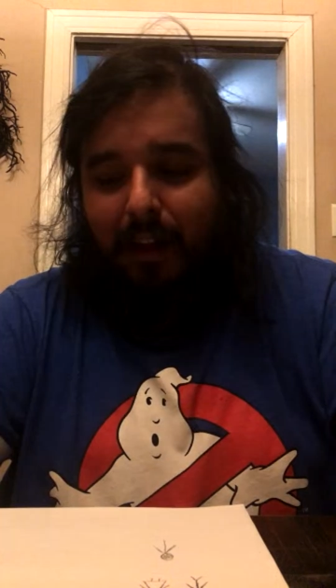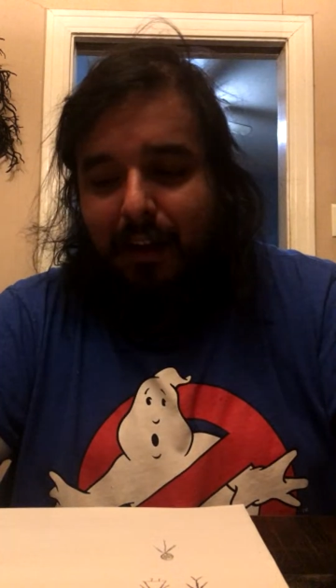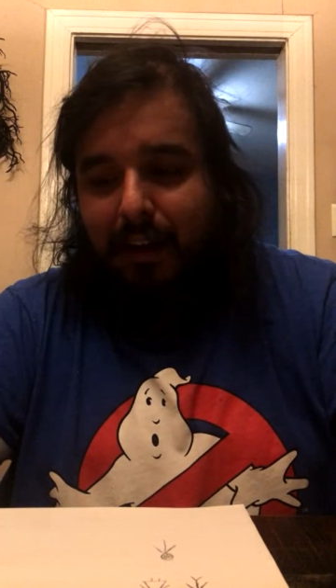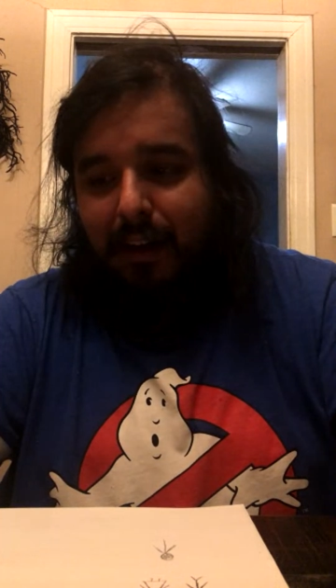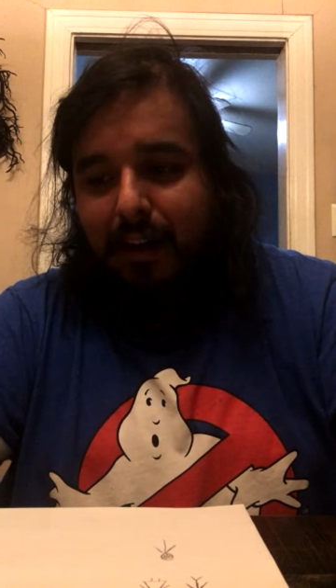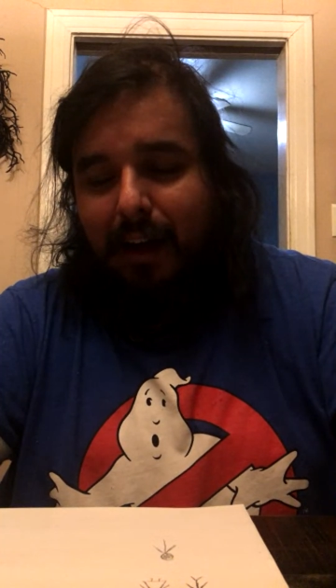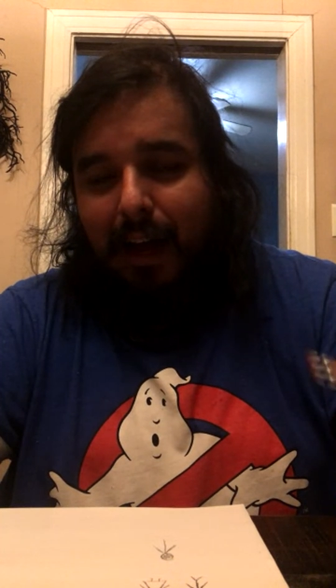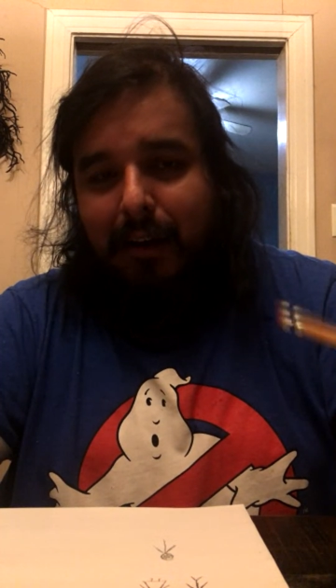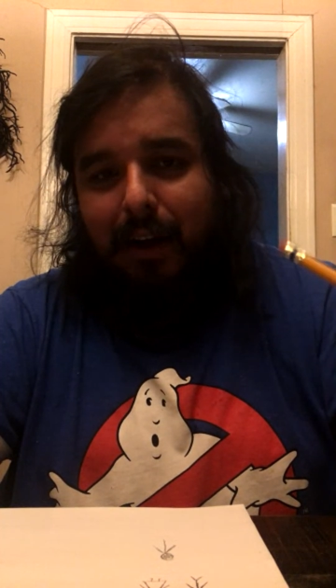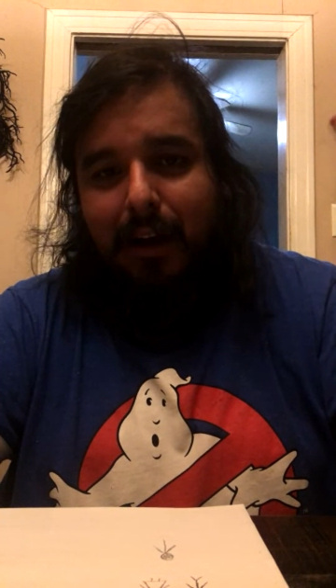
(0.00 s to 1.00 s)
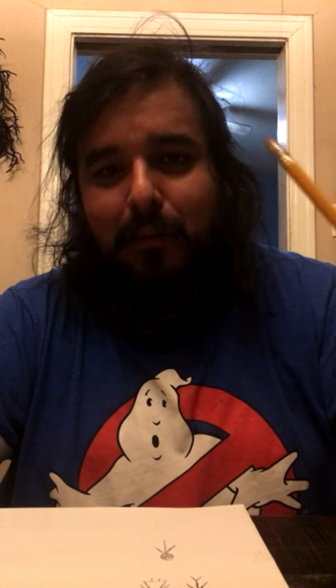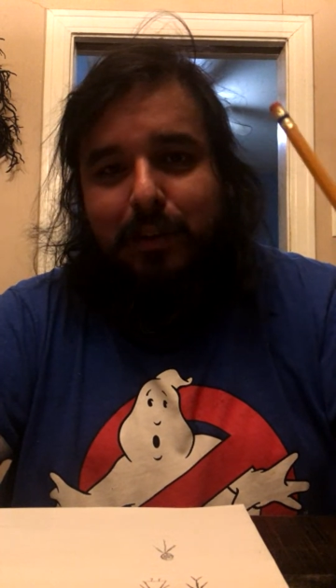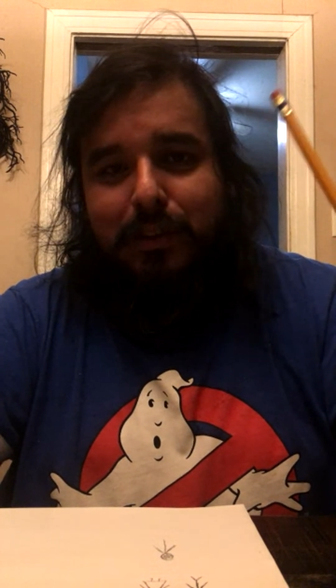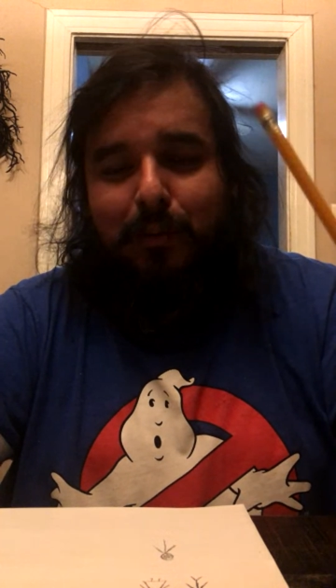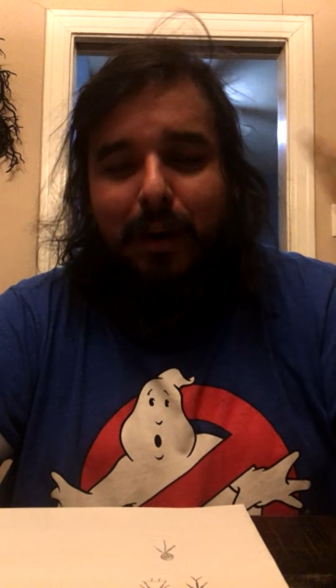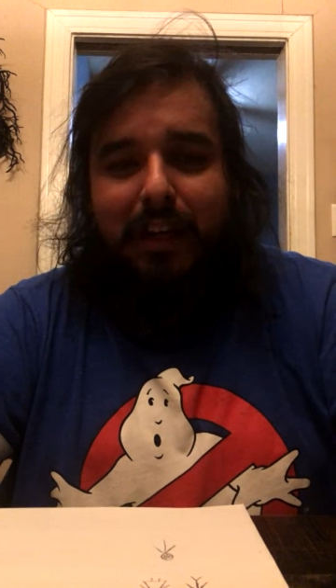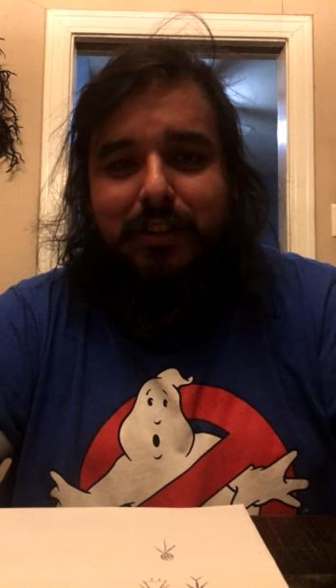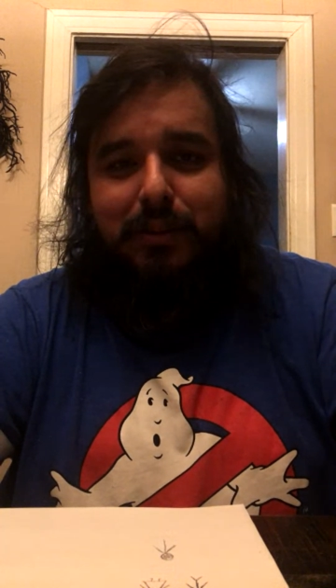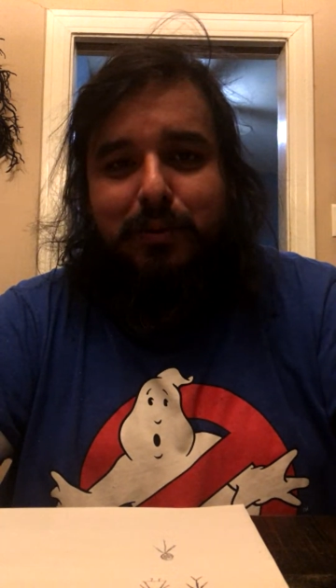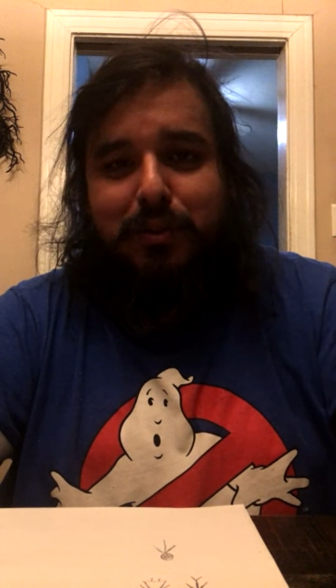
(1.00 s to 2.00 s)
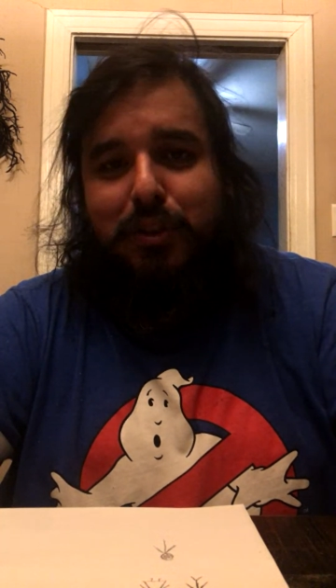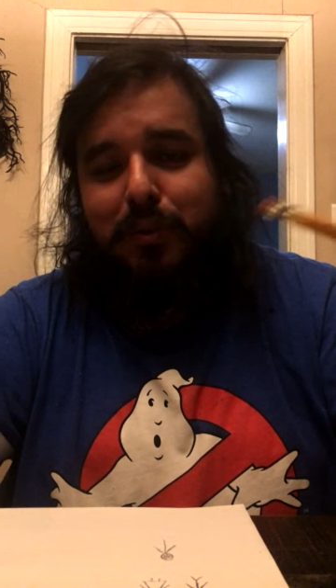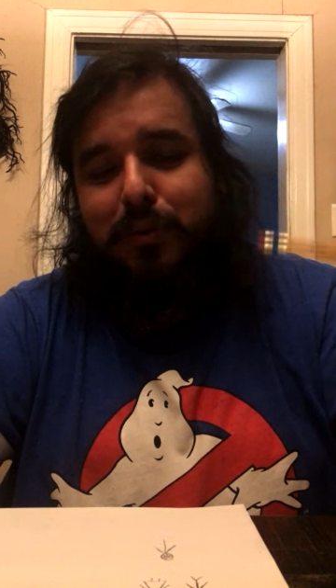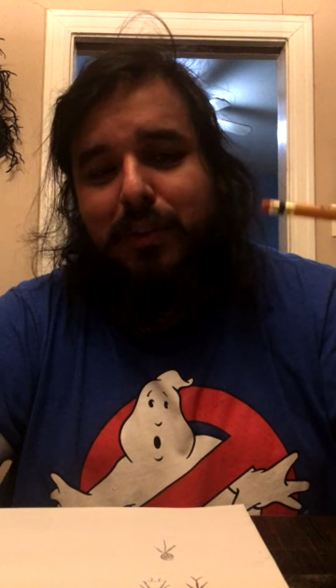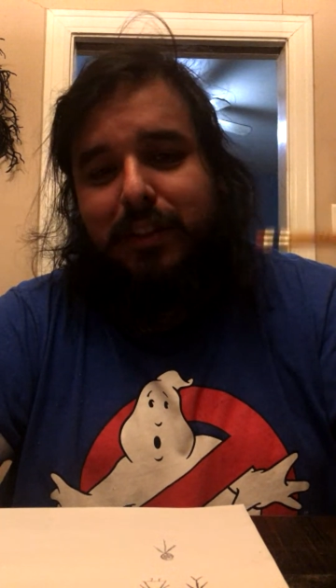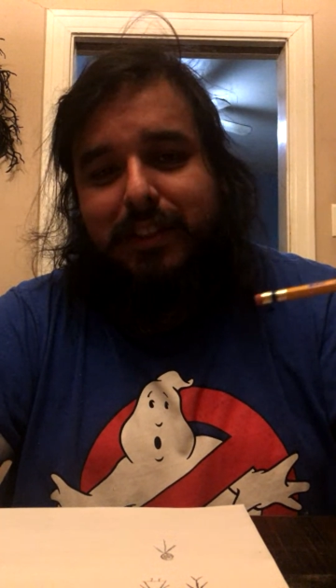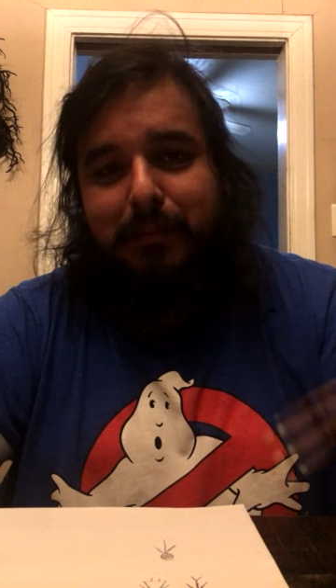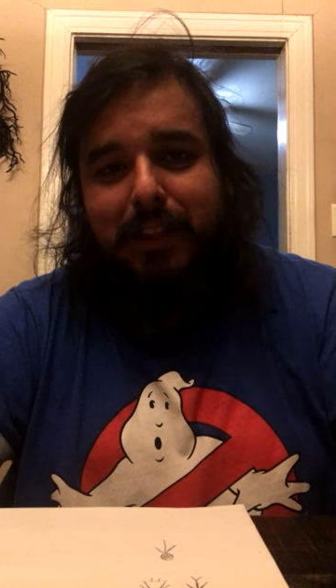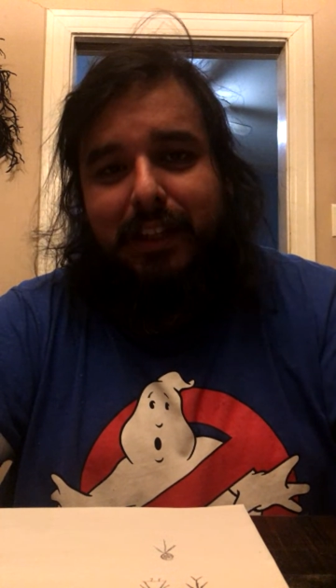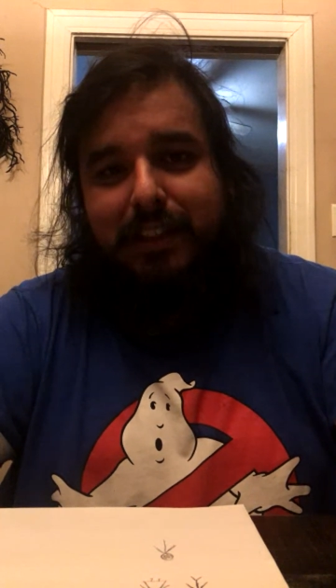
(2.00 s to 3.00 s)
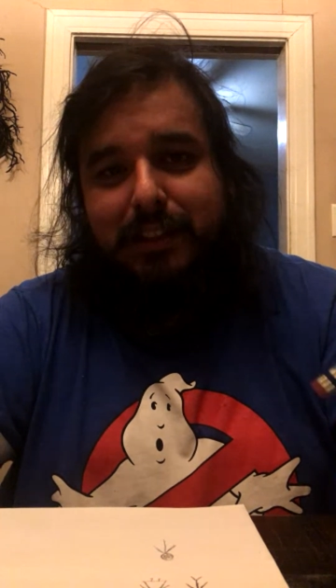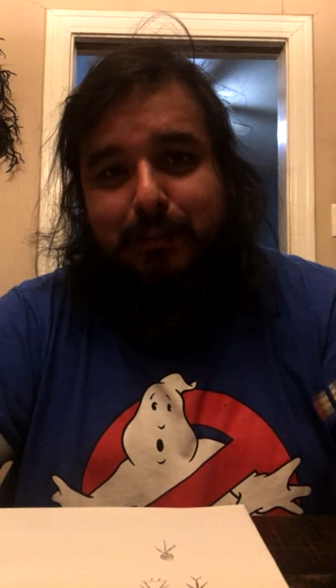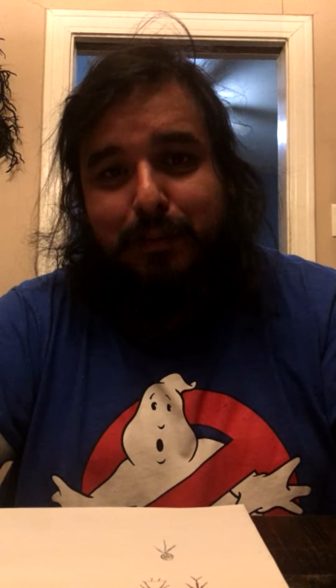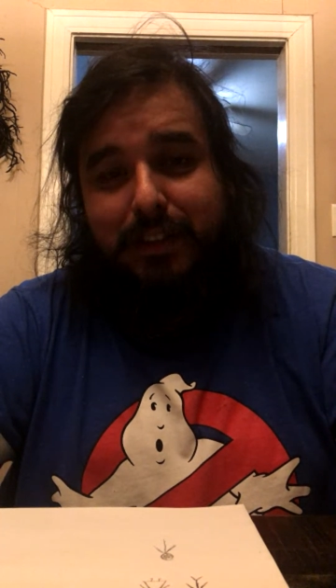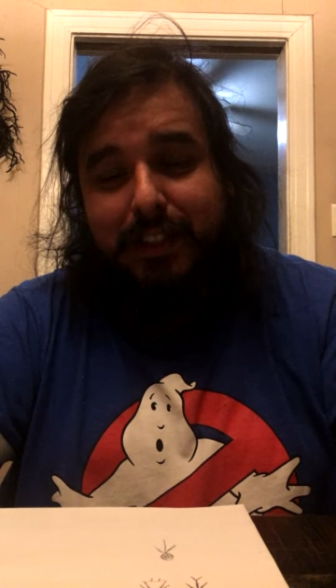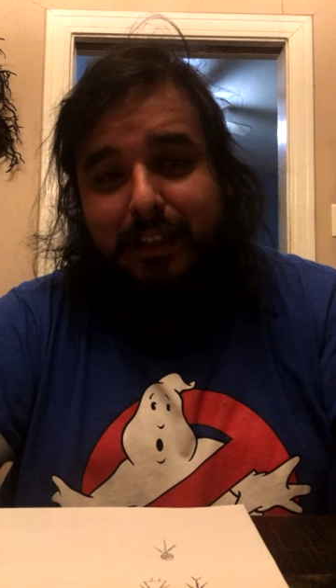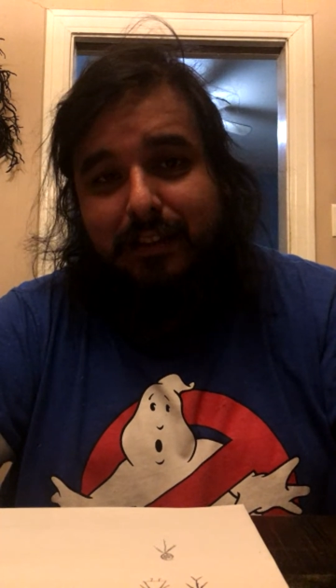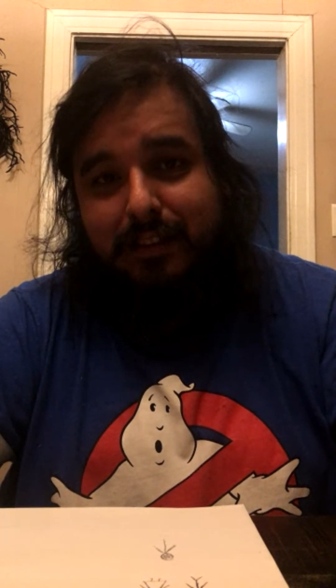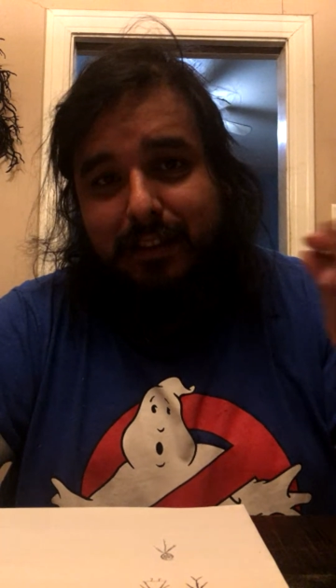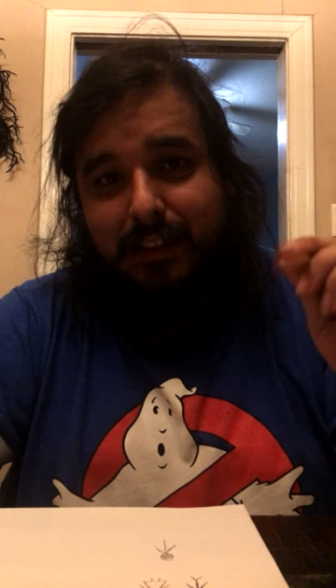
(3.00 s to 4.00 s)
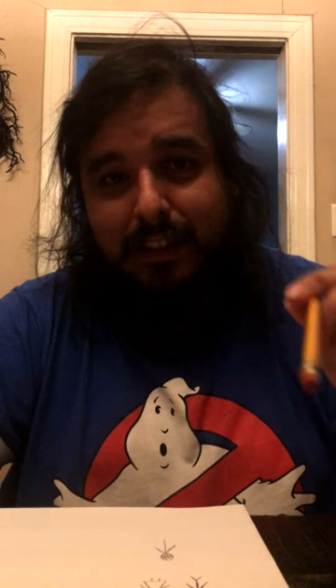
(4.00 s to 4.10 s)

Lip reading: I would direct you to the Simulation Presents,